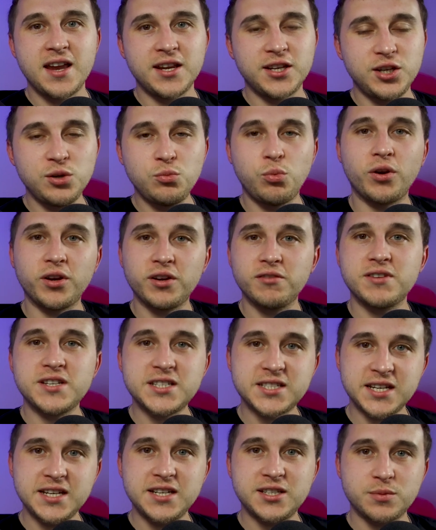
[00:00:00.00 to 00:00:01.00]
you want a
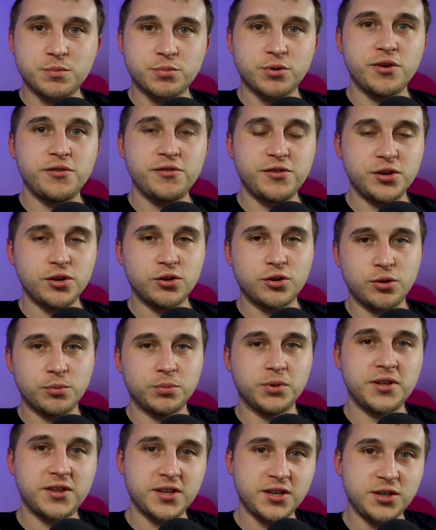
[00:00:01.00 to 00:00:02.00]
receipt to prove to your
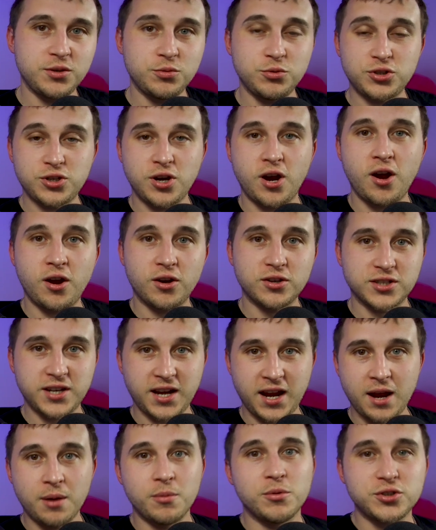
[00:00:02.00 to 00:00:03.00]
company that you charged and
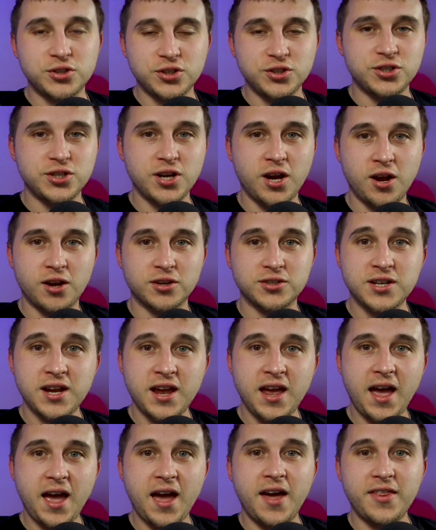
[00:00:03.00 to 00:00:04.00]
how much you charged
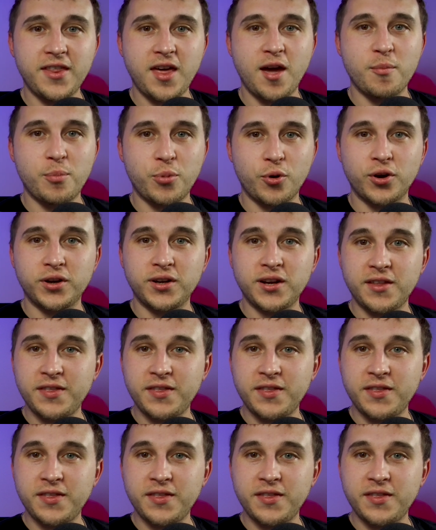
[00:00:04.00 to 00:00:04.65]
at that point.